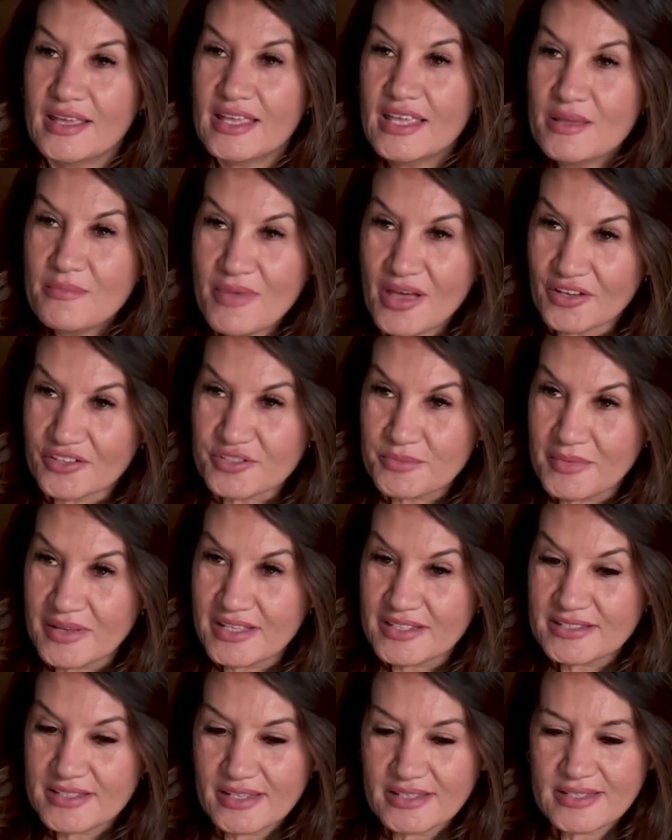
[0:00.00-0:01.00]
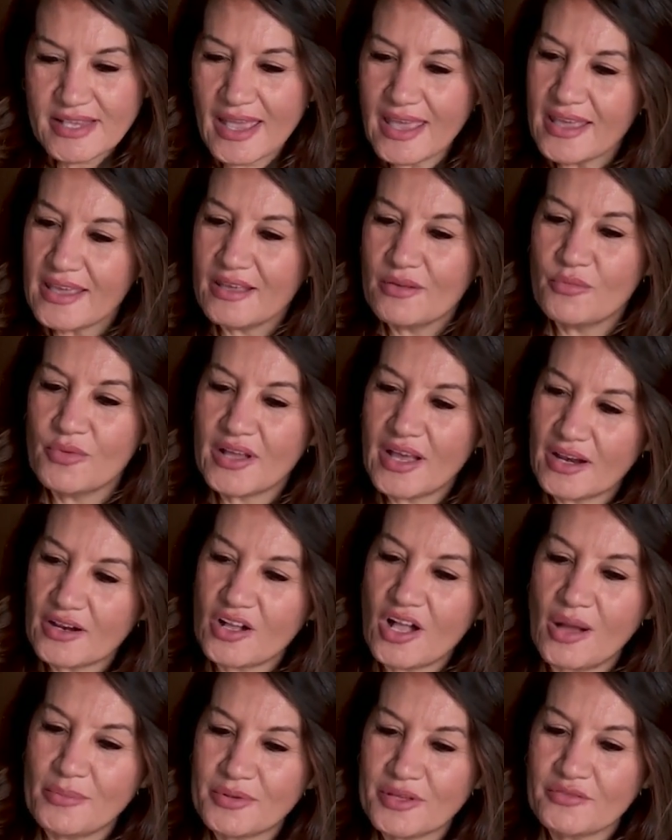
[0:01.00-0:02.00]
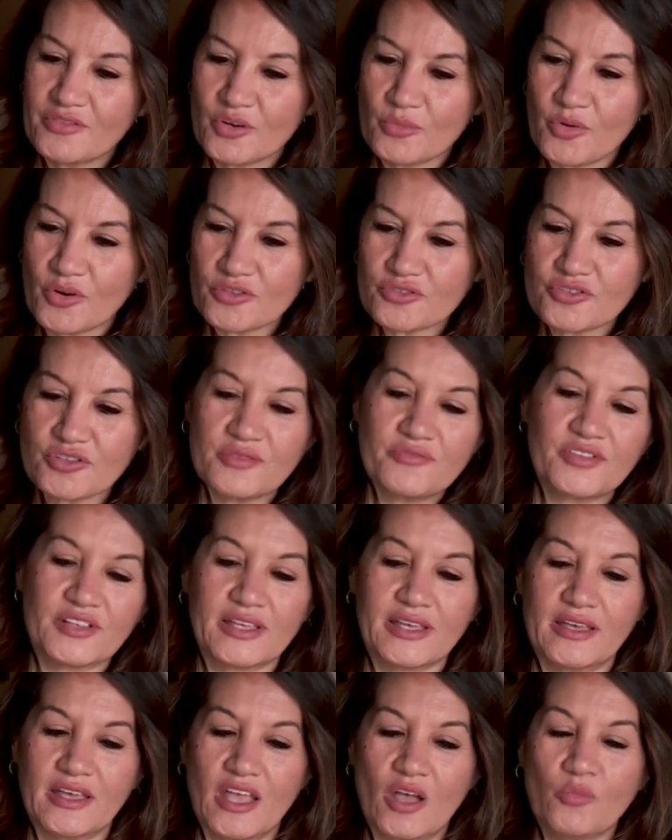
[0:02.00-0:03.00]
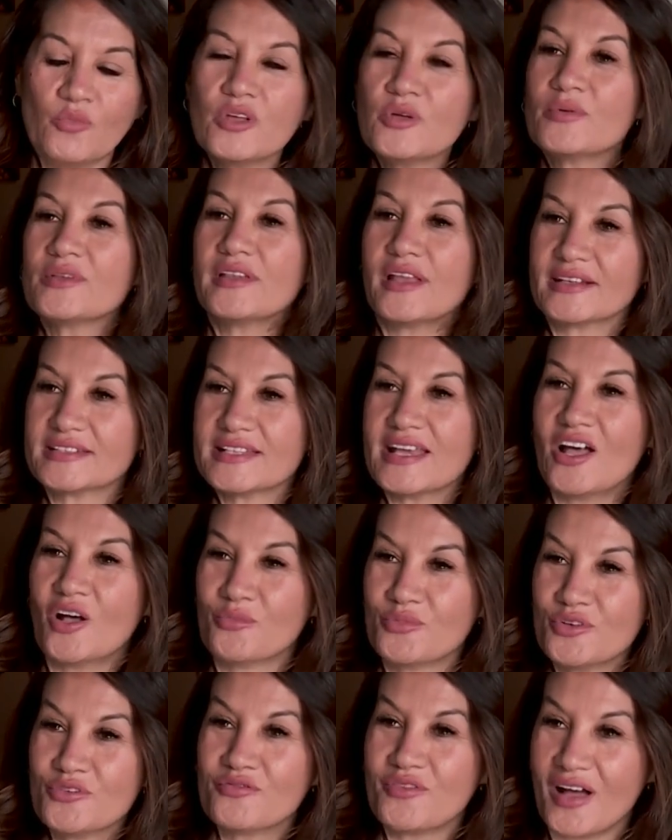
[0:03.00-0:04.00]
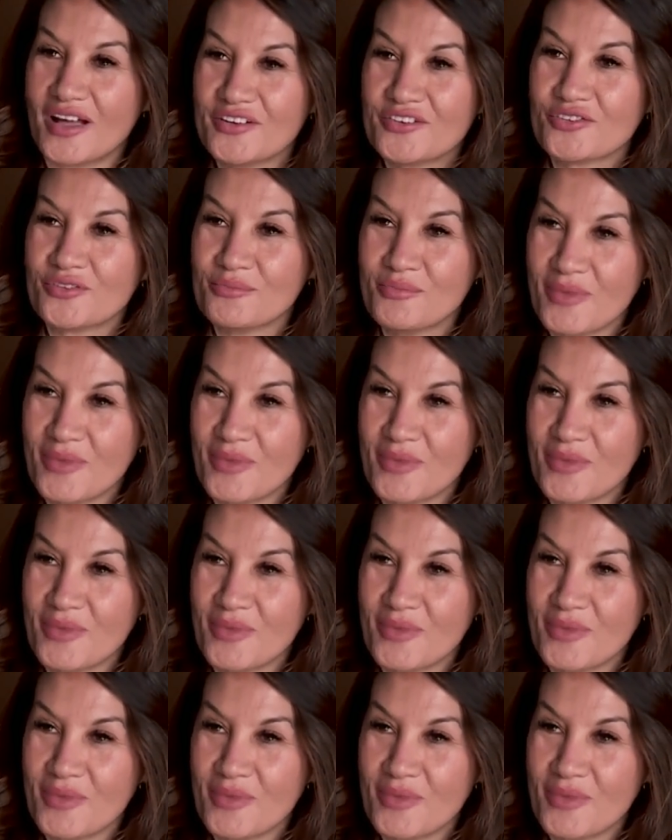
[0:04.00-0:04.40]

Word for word: emails me and says, Hey, we got a copy of your birth certificate and we would like to help you find your